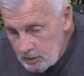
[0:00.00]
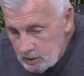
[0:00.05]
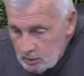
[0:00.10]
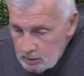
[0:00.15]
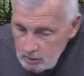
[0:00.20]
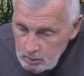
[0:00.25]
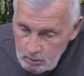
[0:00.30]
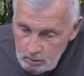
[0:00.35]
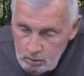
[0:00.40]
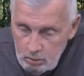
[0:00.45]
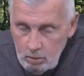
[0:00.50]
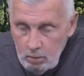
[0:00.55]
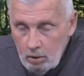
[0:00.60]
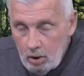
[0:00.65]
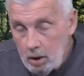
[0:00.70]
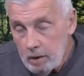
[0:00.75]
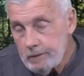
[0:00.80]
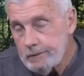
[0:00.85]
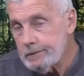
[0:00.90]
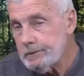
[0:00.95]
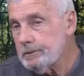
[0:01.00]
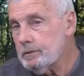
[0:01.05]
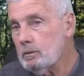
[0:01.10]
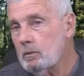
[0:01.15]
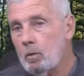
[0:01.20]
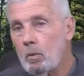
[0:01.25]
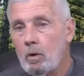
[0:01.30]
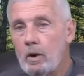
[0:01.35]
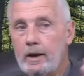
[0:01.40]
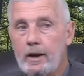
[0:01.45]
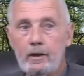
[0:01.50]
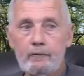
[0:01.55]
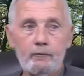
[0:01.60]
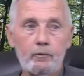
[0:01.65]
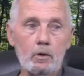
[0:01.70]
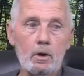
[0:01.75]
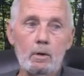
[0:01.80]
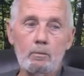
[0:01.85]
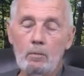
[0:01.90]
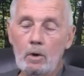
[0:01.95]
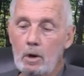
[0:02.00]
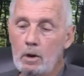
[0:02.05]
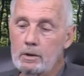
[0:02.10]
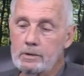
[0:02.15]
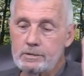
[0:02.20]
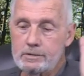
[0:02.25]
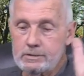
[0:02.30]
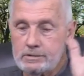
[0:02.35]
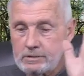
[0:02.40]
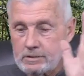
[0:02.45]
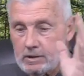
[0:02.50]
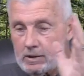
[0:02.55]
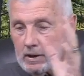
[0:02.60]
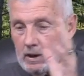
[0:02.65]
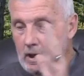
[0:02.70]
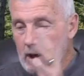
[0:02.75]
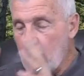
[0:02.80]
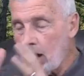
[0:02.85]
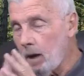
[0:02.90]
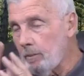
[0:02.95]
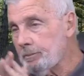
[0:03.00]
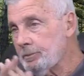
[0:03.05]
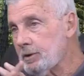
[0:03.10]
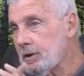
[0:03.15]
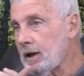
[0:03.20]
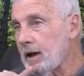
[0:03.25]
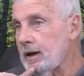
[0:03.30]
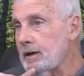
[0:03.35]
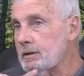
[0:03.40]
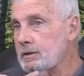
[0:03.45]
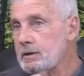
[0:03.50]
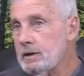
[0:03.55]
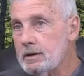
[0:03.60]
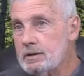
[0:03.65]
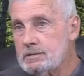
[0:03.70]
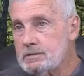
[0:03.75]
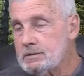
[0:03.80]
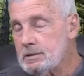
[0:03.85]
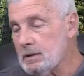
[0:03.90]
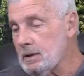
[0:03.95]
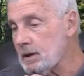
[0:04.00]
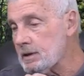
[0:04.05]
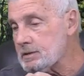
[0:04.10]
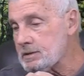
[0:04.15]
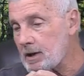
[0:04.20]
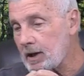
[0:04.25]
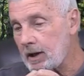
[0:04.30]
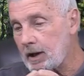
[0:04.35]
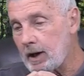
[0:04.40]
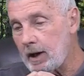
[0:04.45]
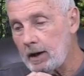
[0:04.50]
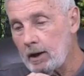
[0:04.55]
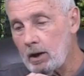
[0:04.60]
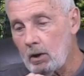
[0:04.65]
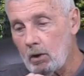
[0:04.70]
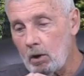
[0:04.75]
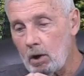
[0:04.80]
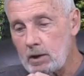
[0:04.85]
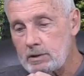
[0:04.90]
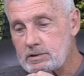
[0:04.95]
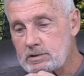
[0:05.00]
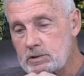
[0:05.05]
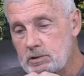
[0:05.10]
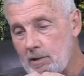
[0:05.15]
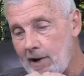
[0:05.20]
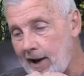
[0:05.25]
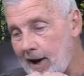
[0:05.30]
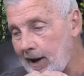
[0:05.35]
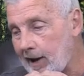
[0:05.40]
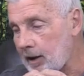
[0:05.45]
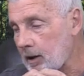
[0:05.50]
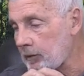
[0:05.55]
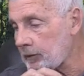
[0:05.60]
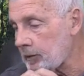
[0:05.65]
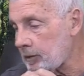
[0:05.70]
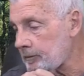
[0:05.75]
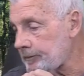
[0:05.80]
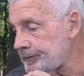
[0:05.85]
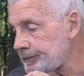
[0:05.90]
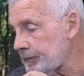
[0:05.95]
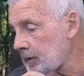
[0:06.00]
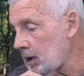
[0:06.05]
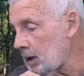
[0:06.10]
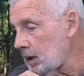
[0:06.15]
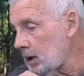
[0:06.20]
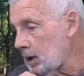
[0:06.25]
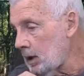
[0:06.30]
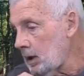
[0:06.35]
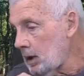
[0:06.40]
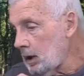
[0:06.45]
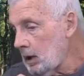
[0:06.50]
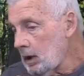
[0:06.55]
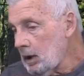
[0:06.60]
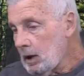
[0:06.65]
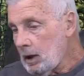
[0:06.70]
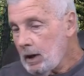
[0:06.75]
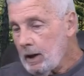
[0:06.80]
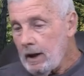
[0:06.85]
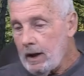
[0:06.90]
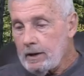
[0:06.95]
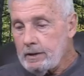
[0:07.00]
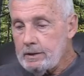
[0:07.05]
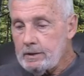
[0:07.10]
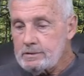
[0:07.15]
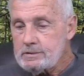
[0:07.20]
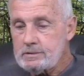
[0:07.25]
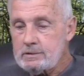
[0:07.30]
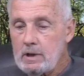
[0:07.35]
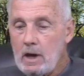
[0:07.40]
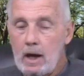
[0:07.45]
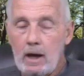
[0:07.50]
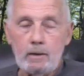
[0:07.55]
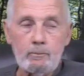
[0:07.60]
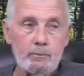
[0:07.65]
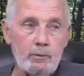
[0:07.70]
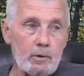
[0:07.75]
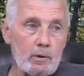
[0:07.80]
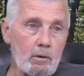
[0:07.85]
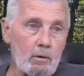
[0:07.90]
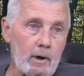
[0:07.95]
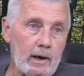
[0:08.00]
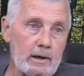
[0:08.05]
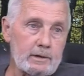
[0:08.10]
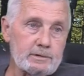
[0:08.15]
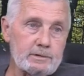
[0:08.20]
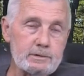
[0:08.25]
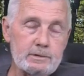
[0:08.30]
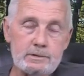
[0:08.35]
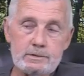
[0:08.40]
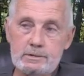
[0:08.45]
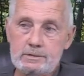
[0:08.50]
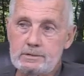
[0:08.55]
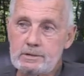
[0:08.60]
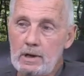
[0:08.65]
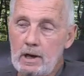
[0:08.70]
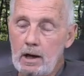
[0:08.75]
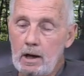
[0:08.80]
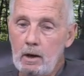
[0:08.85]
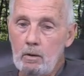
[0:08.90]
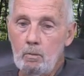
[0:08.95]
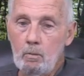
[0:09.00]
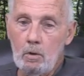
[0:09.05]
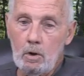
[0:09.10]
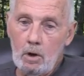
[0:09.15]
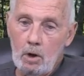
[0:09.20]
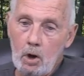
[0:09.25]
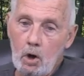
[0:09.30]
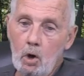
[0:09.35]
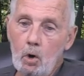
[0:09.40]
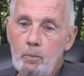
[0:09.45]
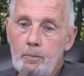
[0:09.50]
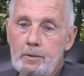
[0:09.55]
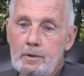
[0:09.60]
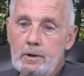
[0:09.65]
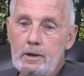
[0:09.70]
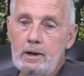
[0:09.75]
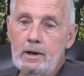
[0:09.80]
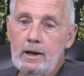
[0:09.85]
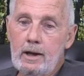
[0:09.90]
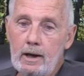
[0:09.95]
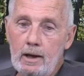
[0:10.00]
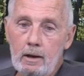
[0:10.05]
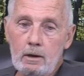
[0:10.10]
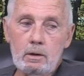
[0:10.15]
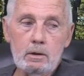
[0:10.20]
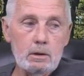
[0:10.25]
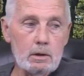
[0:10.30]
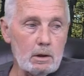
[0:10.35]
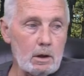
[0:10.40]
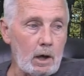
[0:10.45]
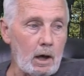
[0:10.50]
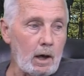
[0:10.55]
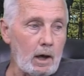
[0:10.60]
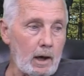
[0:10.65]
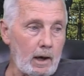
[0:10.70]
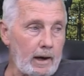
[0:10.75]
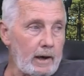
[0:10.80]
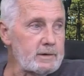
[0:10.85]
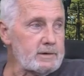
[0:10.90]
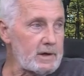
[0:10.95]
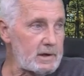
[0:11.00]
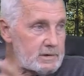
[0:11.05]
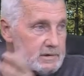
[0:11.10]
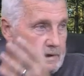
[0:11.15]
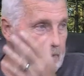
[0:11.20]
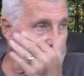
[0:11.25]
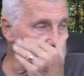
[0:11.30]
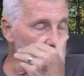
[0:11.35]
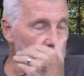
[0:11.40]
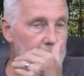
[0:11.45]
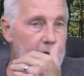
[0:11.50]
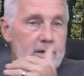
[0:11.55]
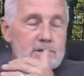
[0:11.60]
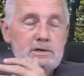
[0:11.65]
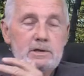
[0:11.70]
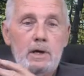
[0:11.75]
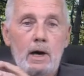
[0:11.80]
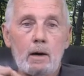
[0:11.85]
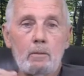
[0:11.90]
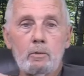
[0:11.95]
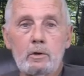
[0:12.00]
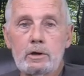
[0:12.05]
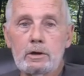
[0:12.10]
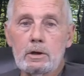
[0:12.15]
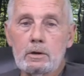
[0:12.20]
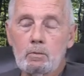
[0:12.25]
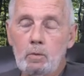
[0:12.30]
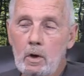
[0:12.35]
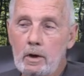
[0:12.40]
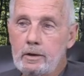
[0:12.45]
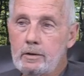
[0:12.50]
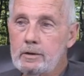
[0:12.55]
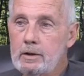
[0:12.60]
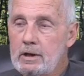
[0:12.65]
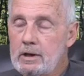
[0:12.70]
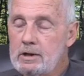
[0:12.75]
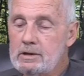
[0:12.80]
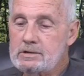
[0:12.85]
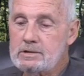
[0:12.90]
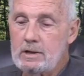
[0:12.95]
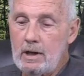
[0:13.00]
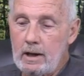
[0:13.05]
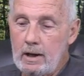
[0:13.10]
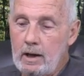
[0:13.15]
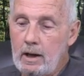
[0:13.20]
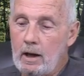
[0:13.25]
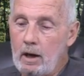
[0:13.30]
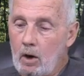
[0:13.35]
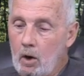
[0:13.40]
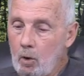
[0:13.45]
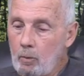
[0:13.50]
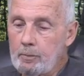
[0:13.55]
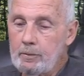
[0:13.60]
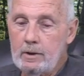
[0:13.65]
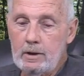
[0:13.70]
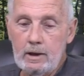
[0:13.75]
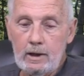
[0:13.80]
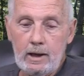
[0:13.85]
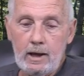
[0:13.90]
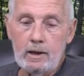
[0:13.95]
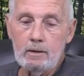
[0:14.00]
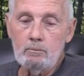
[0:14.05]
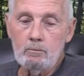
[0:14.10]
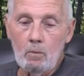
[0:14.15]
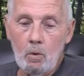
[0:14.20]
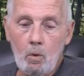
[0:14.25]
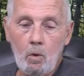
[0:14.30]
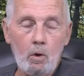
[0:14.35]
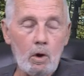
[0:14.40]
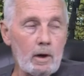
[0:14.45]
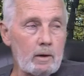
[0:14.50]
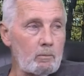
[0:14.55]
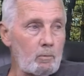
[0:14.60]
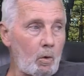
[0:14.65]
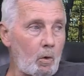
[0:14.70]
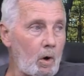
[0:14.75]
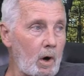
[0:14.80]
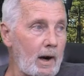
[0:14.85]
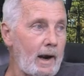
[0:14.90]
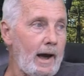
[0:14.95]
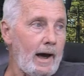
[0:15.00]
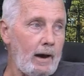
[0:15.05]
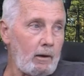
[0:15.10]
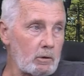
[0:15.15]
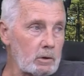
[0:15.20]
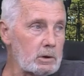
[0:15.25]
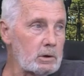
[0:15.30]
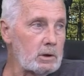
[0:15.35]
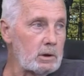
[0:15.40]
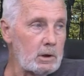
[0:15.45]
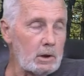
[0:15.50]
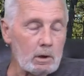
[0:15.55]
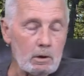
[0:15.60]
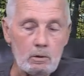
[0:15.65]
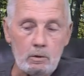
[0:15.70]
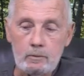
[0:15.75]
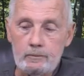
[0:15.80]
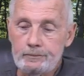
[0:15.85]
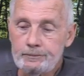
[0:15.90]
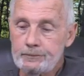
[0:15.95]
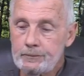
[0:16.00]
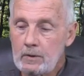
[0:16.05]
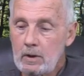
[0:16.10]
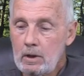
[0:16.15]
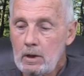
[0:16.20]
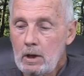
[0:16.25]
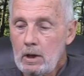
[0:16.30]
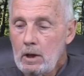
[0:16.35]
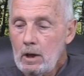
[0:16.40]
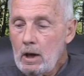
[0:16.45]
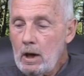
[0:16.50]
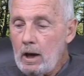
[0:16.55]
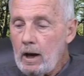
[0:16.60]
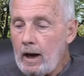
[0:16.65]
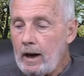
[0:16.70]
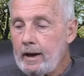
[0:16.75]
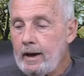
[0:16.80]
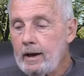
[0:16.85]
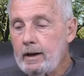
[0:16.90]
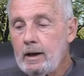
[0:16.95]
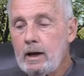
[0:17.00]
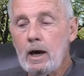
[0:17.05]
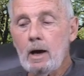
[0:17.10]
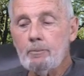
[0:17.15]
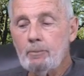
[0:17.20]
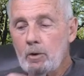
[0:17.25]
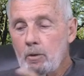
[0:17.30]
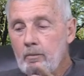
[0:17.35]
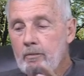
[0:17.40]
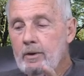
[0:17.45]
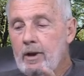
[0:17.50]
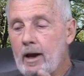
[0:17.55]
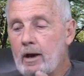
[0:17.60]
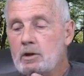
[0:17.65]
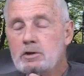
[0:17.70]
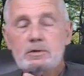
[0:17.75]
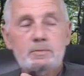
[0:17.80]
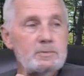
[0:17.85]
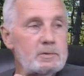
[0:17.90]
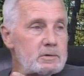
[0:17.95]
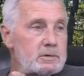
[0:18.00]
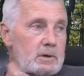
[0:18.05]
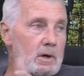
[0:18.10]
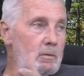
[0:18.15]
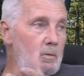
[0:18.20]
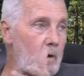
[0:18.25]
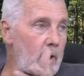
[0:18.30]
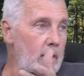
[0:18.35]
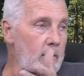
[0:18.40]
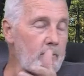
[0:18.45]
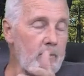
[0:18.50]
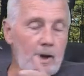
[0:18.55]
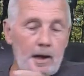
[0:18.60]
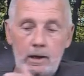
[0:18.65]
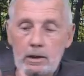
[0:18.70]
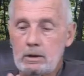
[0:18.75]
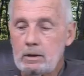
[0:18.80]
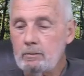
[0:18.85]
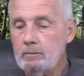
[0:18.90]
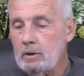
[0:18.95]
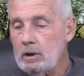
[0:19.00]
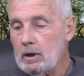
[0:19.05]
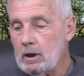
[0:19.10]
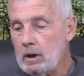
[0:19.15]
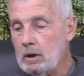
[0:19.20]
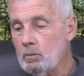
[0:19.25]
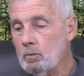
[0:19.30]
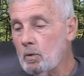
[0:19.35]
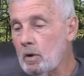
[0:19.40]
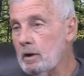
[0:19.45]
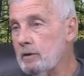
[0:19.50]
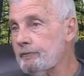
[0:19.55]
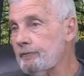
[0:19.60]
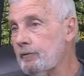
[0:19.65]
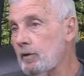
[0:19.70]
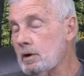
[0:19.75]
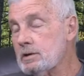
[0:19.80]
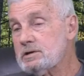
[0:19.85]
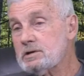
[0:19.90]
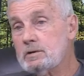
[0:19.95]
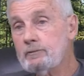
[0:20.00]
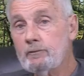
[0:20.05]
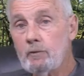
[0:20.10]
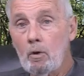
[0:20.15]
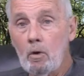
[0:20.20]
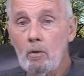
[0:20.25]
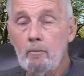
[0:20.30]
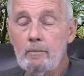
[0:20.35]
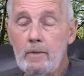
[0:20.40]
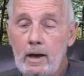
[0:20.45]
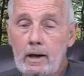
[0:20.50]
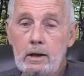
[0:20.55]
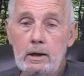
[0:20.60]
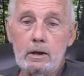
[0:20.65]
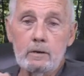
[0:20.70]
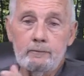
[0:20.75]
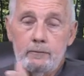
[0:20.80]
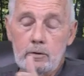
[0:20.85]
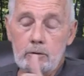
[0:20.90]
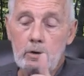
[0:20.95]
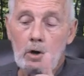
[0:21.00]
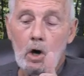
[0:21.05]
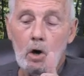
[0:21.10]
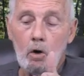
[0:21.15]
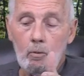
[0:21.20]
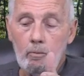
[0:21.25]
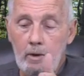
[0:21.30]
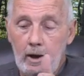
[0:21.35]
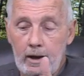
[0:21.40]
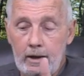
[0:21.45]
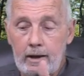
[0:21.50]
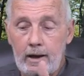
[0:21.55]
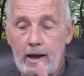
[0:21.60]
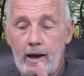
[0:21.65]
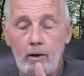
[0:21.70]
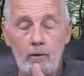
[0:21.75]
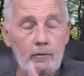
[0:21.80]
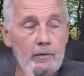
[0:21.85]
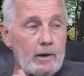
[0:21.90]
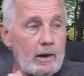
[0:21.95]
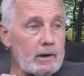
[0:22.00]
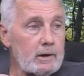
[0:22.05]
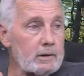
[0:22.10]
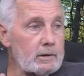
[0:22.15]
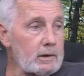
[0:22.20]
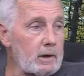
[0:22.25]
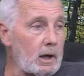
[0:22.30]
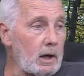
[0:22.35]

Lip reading: to whatever emergency update this is. I kind of lost track of them. And as time progresses, we're hoping to get, as I said last time we did one of these, I'm hoping to get more and more out to you. I got a couple of announcements I want to make to begin with. First of all, many of you know by now that